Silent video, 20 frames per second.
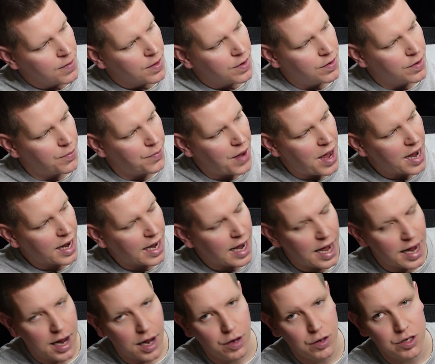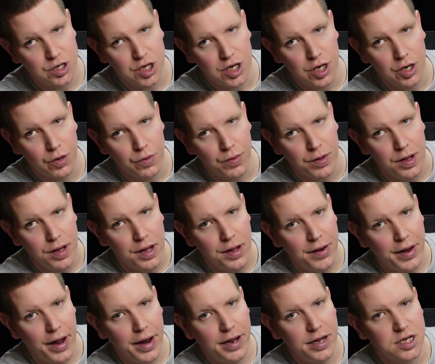the back IO shield,
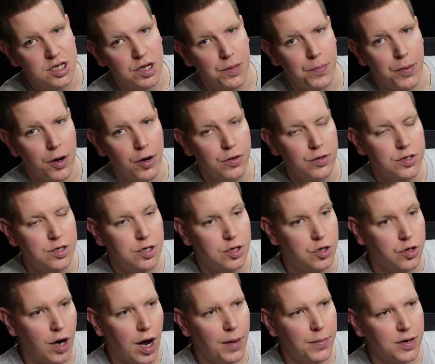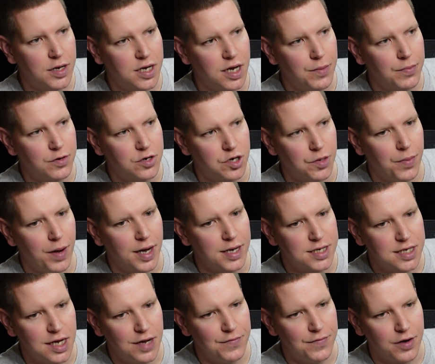that is supposed to drop the temperature by
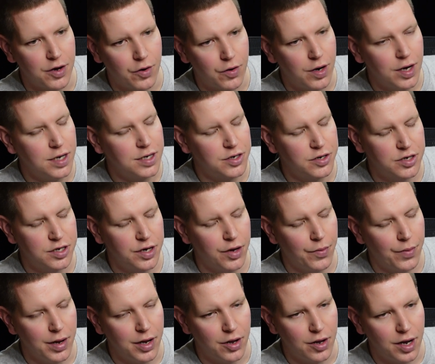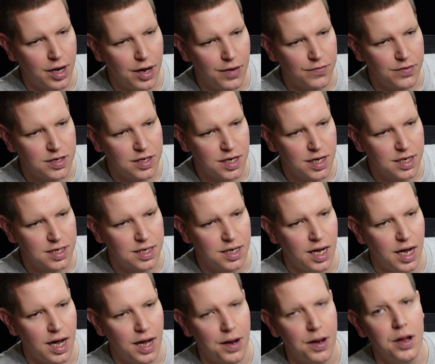7 degrees. There's no way you could ever test
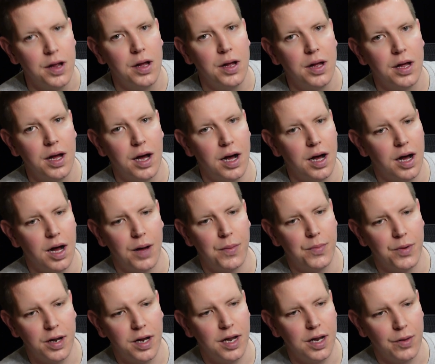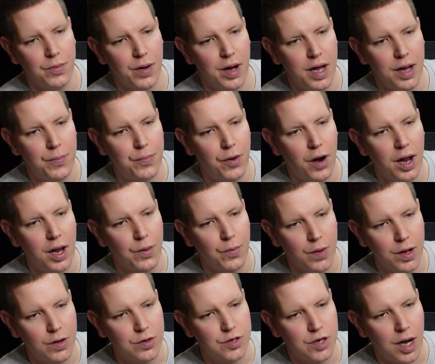that. But anyway, it probably
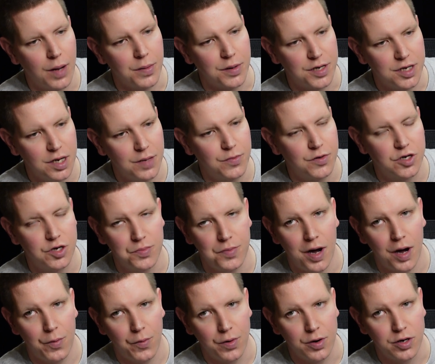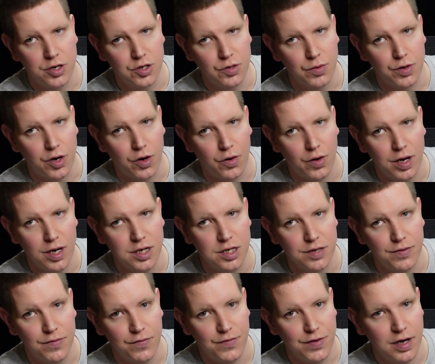will drop the temperature by 1 or 2 degrees
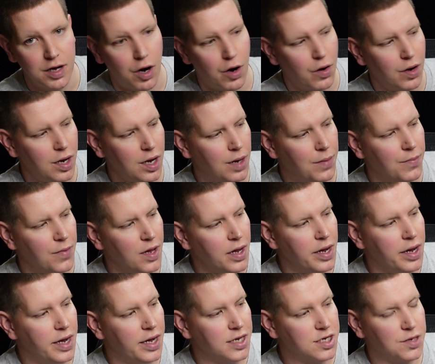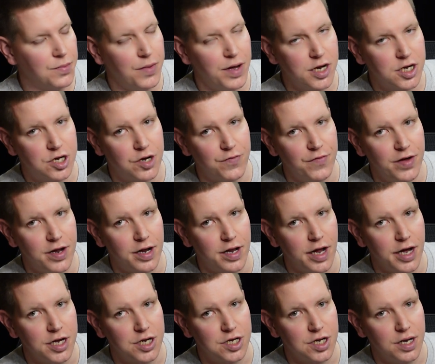of the VRM. It's some extra
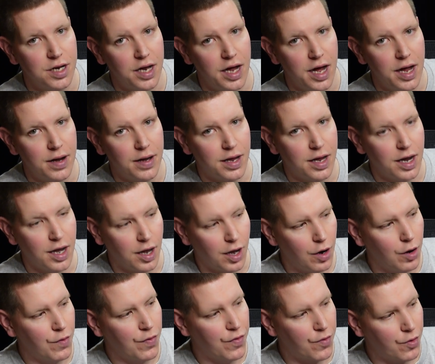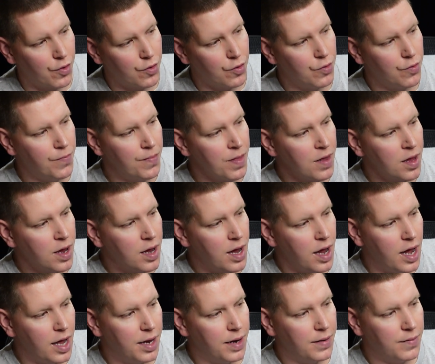ventilation that can go through
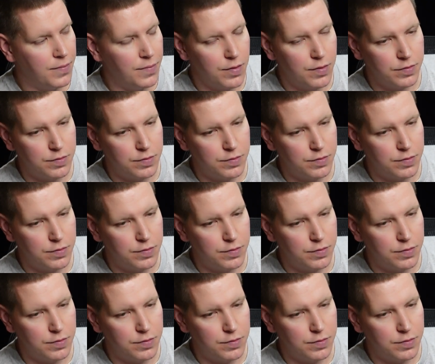and